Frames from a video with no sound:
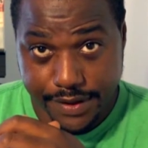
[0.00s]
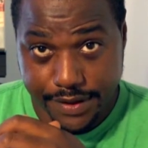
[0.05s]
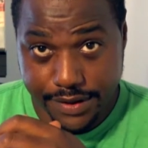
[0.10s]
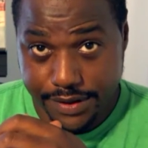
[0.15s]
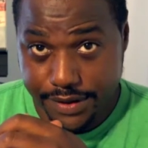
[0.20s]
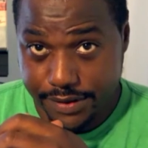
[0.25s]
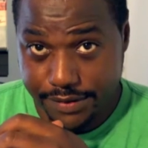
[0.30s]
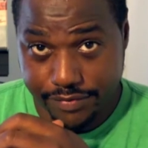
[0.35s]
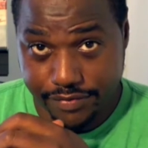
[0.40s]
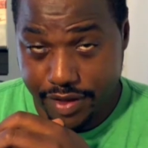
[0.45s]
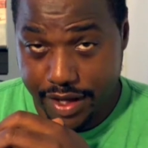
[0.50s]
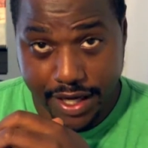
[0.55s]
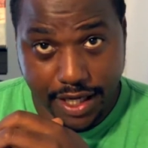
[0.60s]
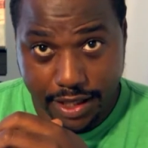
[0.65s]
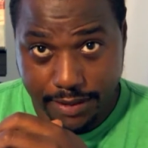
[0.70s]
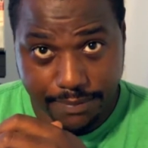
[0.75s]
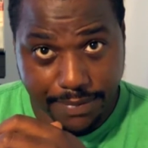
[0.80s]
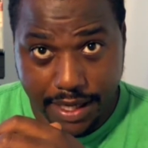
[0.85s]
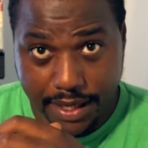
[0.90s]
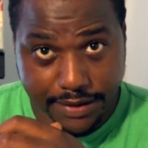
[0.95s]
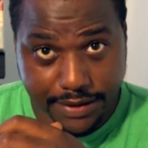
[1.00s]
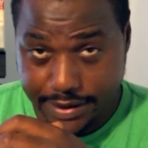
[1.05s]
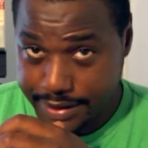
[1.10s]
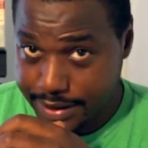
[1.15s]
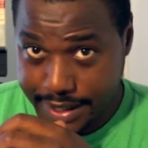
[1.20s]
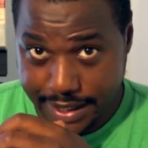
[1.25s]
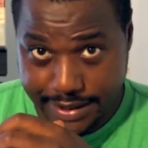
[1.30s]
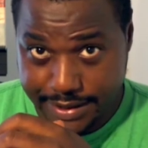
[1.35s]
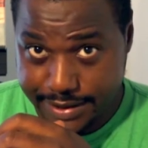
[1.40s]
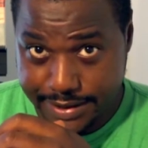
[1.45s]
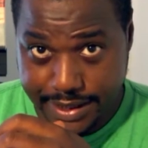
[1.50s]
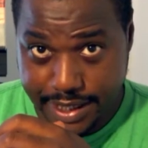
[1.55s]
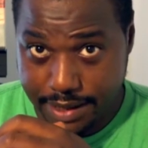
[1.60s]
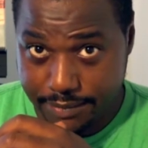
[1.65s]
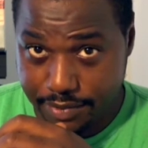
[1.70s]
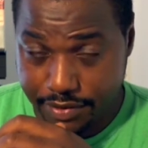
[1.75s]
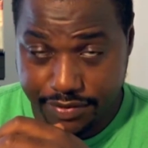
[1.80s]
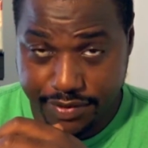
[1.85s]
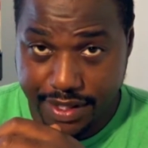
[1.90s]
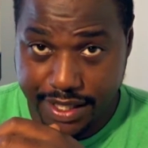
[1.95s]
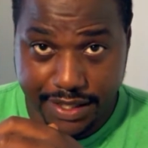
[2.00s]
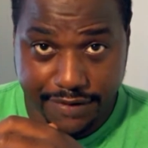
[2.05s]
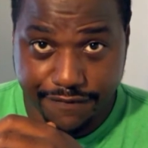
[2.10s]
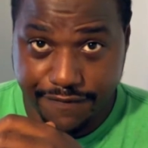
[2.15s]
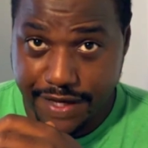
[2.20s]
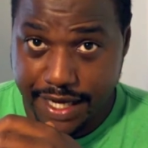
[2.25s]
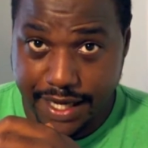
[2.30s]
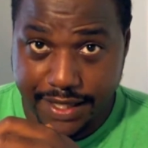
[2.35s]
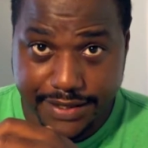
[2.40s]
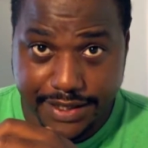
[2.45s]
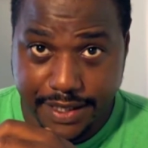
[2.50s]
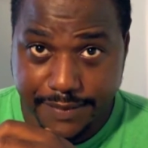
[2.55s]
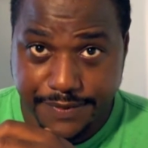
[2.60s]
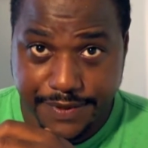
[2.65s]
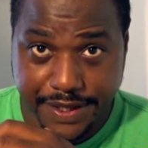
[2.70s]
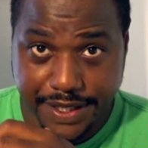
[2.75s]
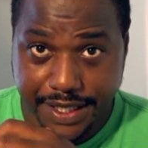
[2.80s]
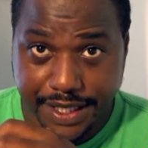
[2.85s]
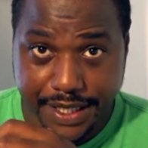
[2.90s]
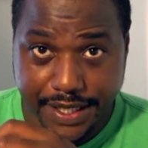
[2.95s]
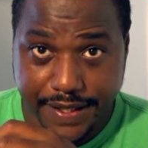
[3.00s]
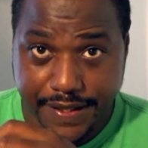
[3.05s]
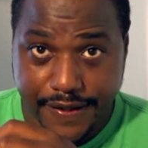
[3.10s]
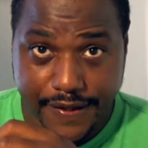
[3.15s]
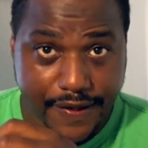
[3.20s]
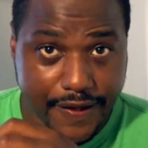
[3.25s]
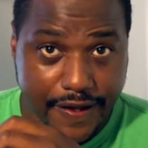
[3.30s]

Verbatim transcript: You're thinking about the next step. You're thinking 5 steps ahead.